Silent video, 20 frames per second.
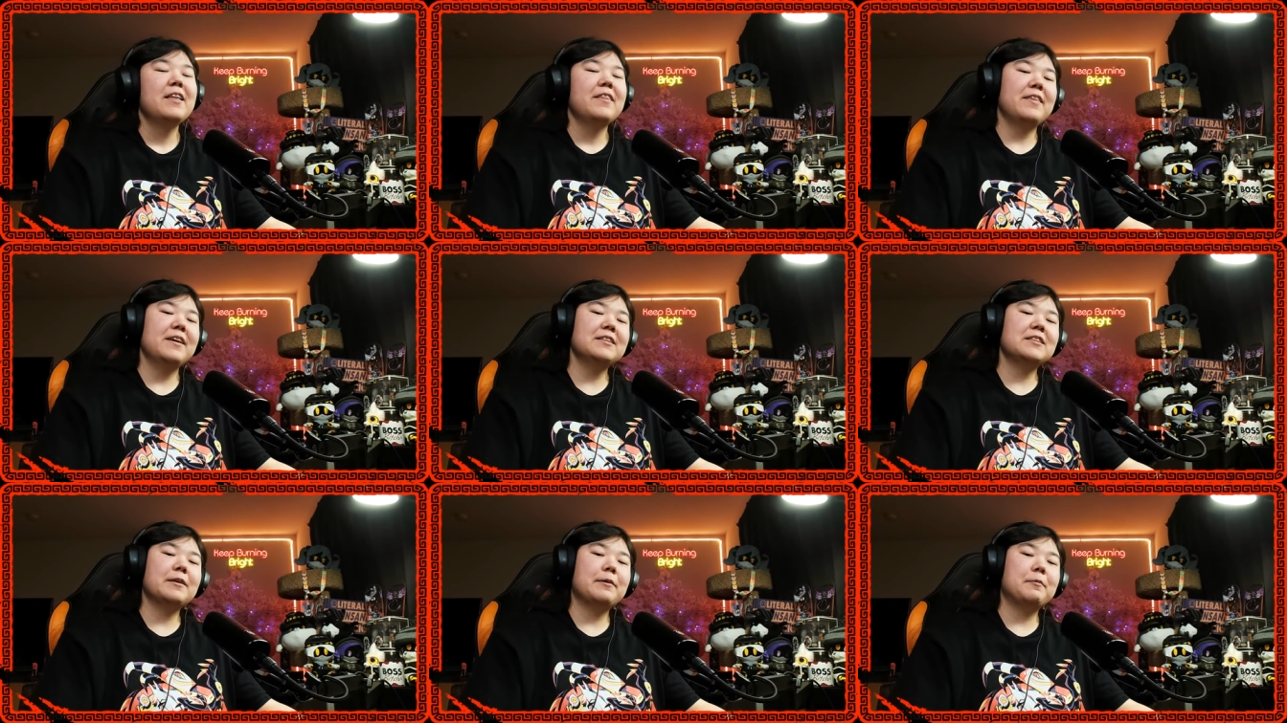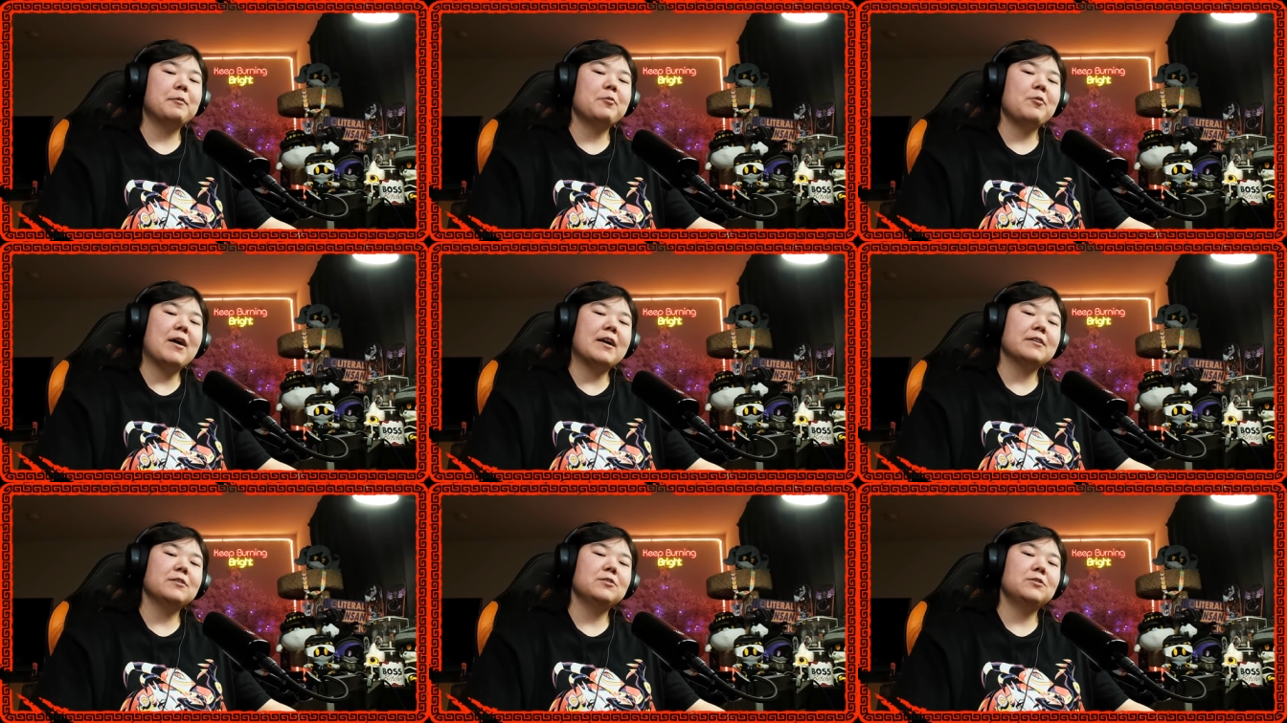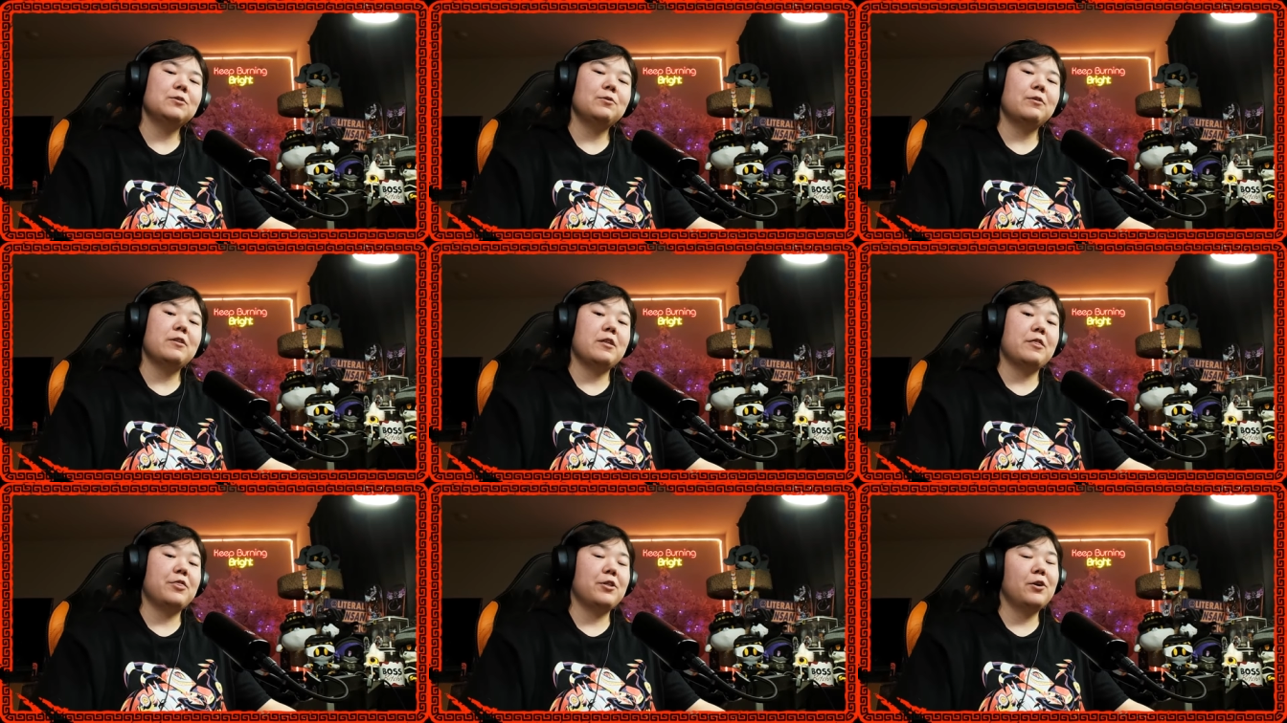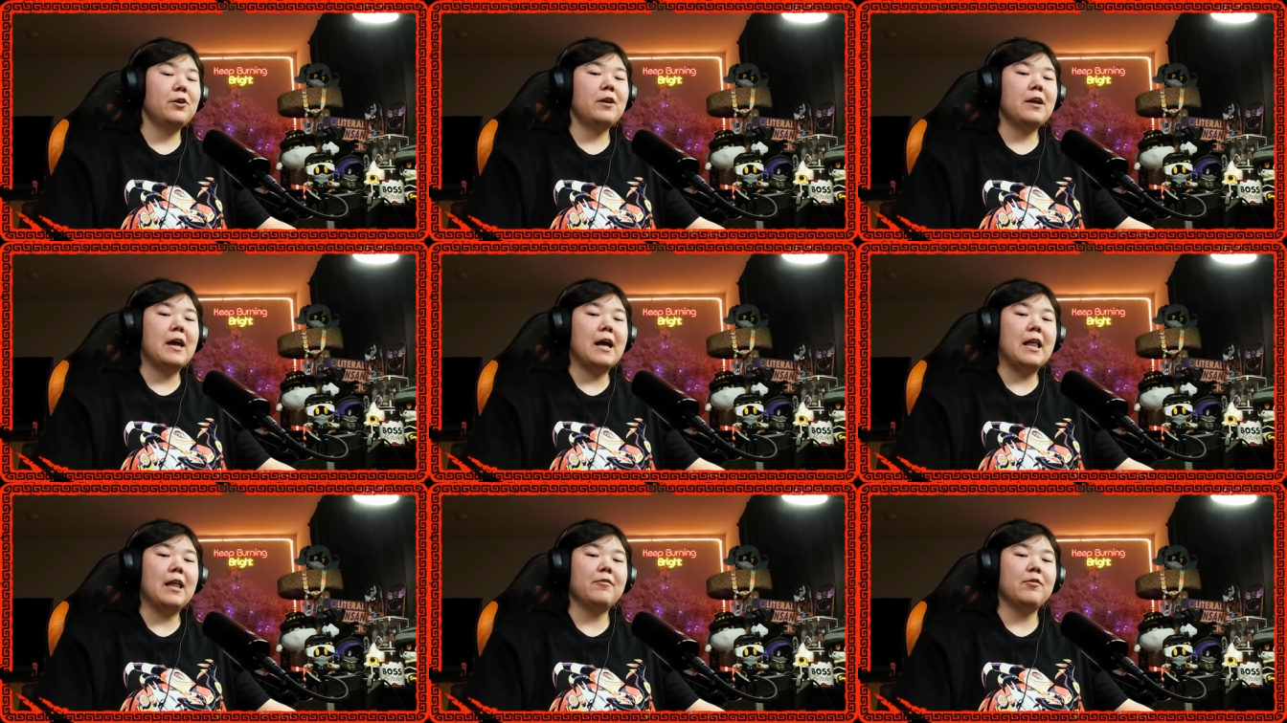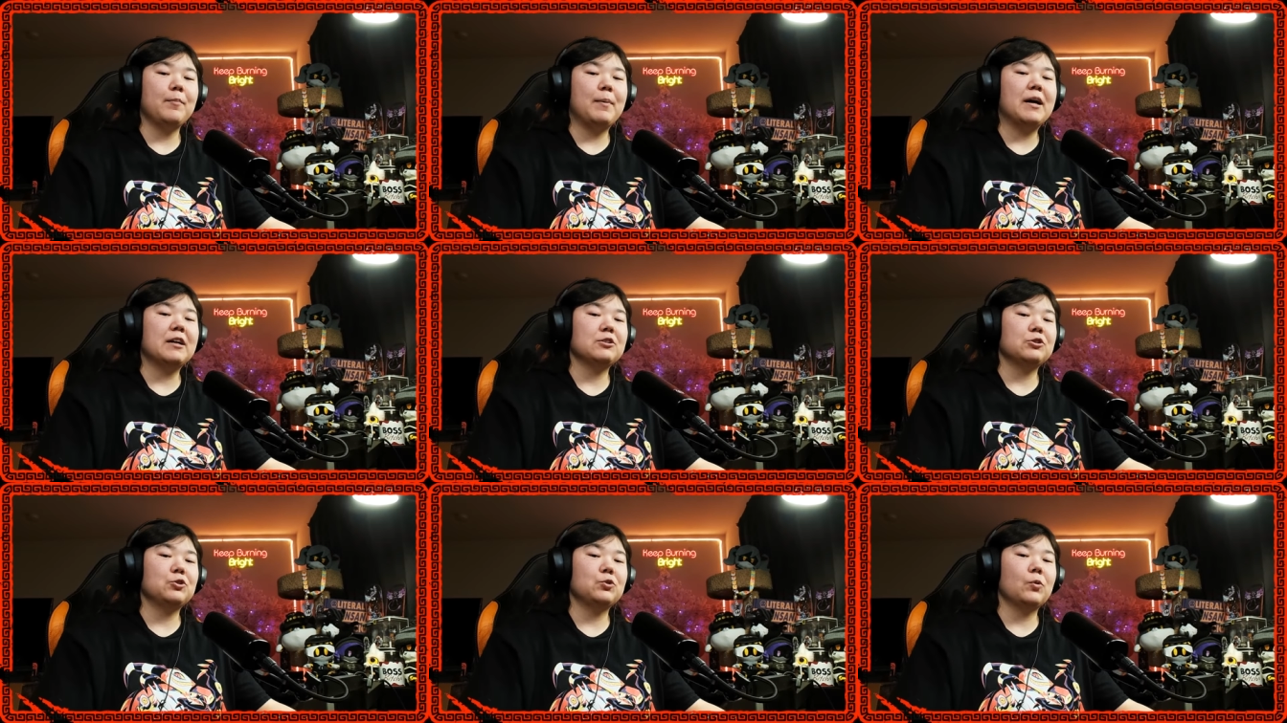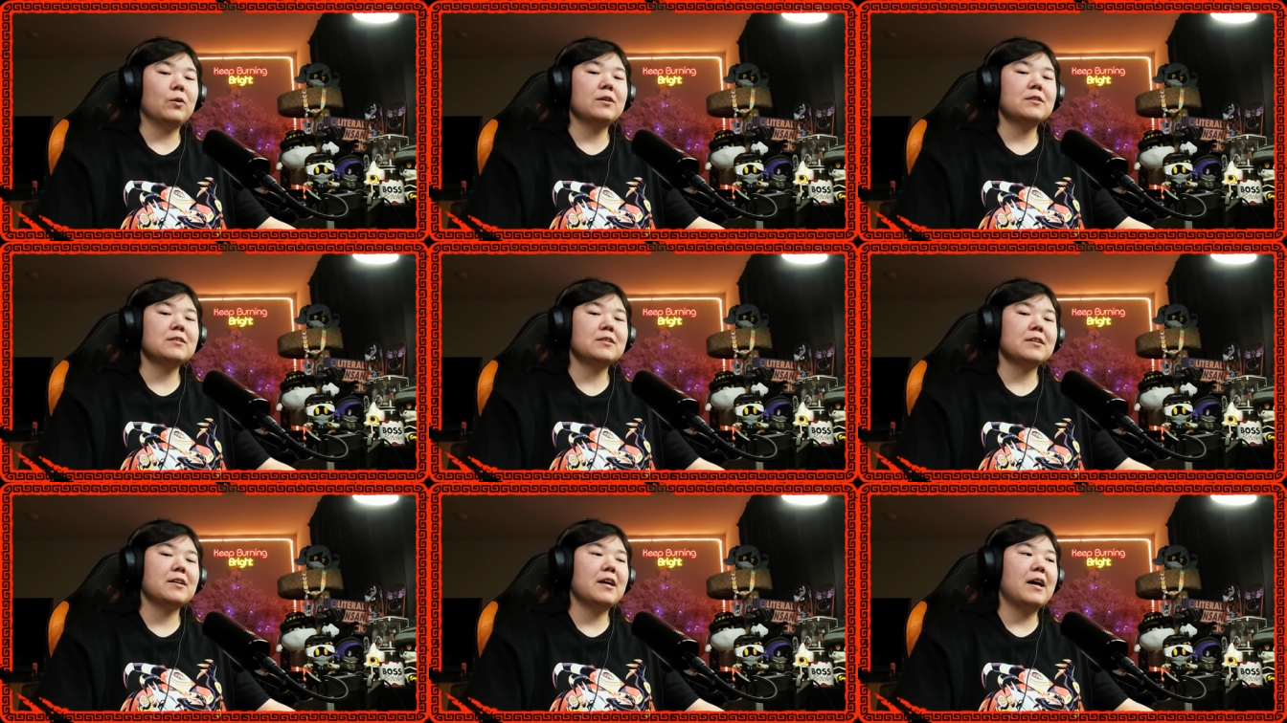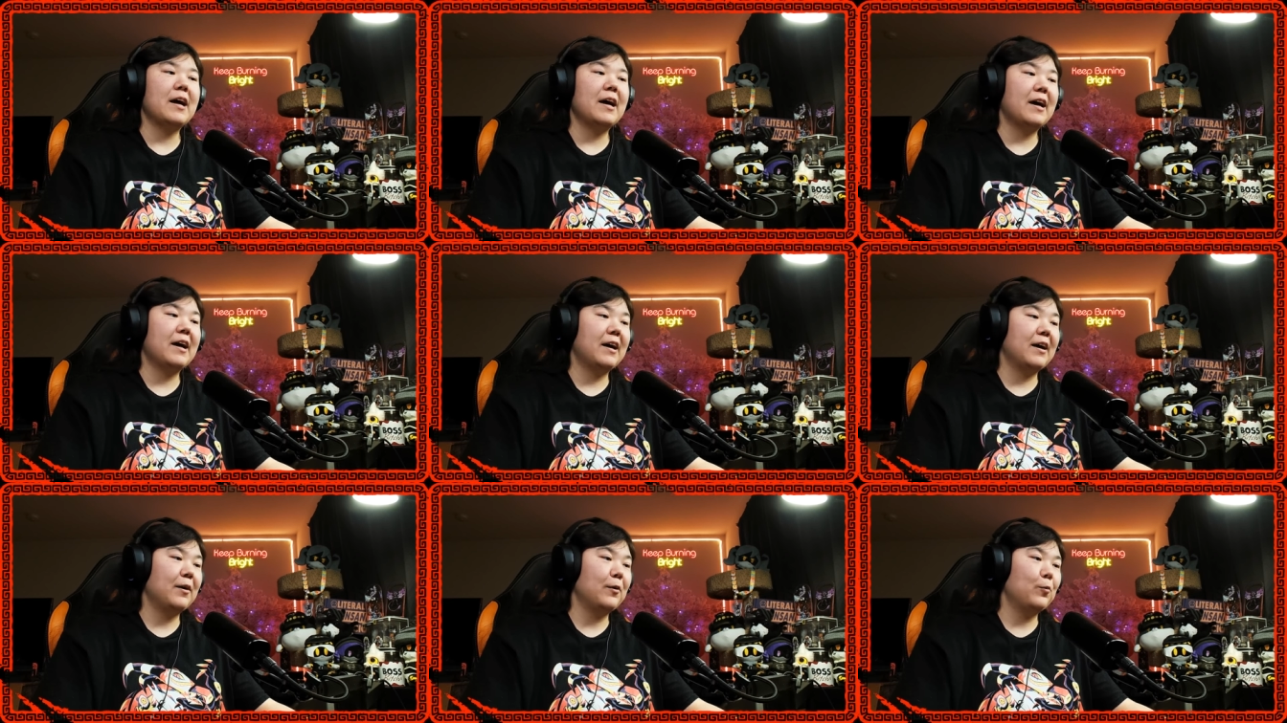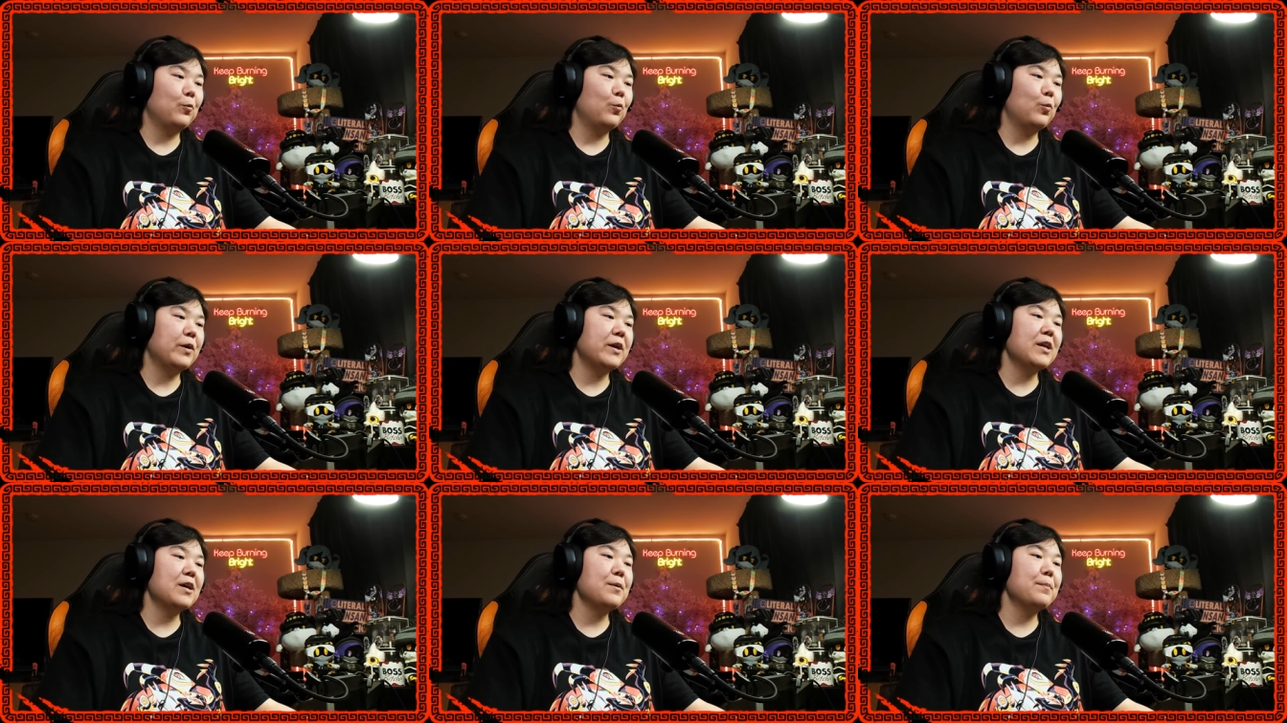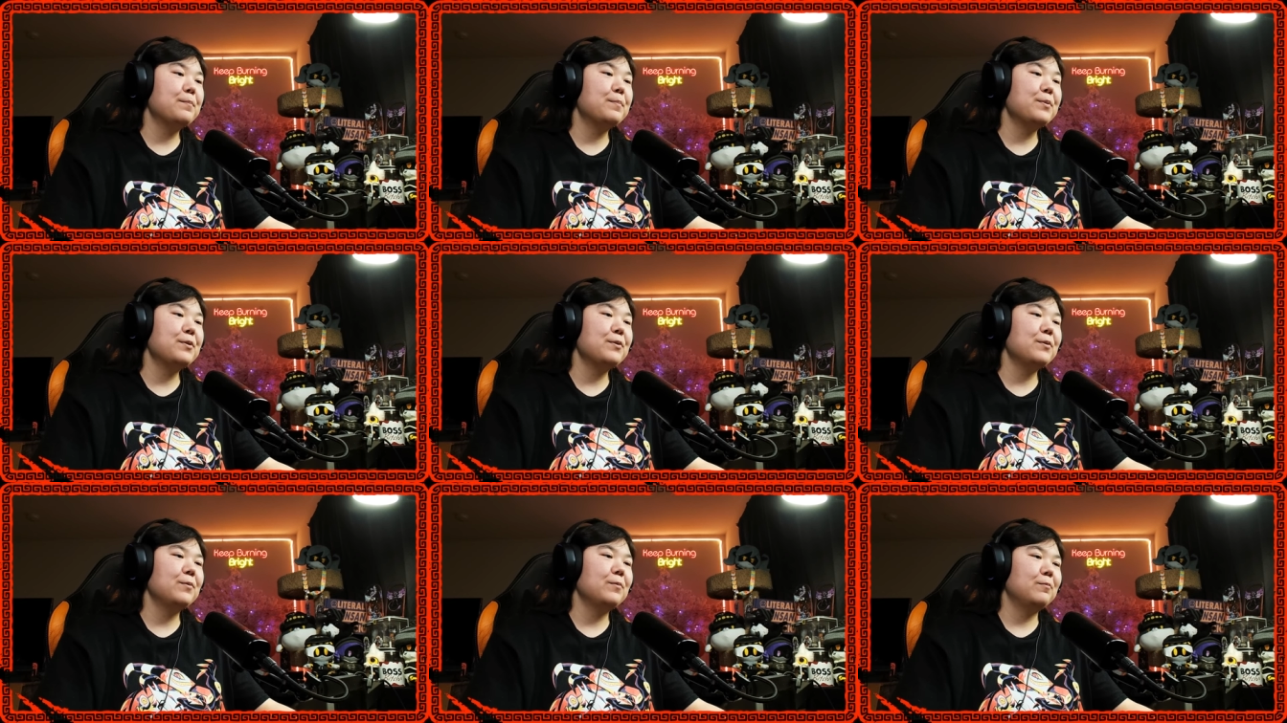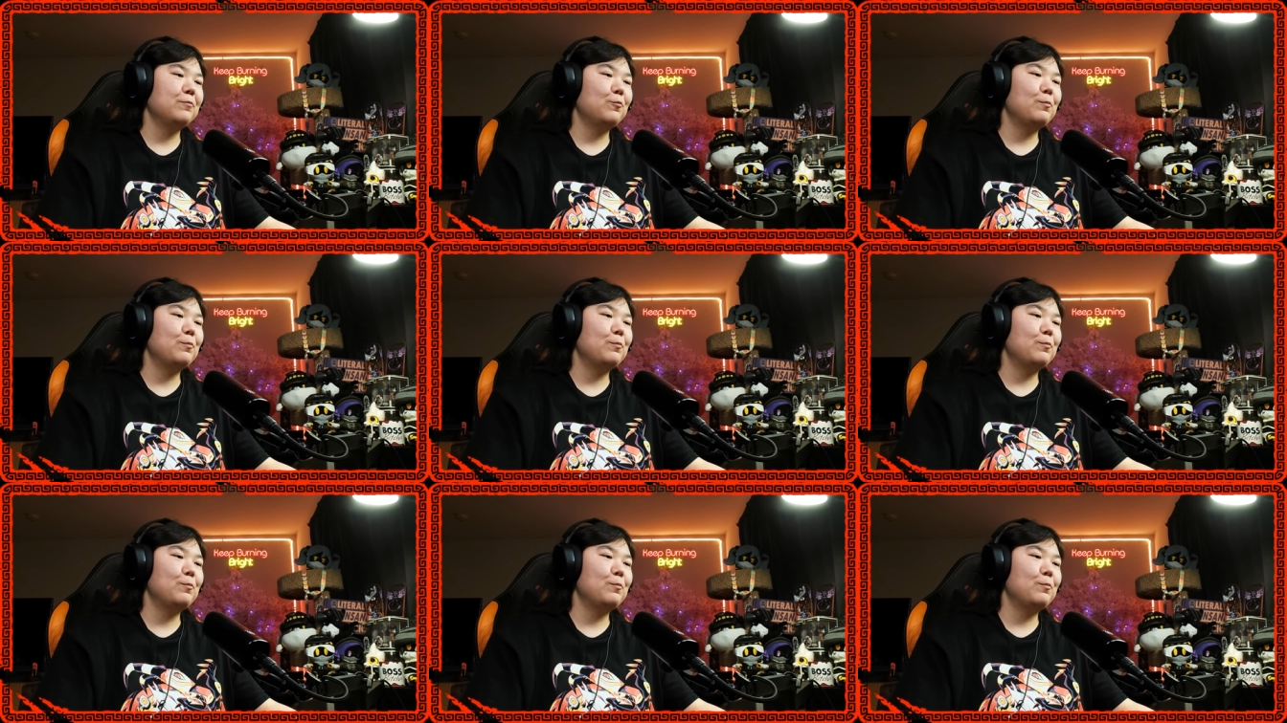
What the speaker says: This time we're reacting to the third Hell of a Boss short, Weeaboo-Boo.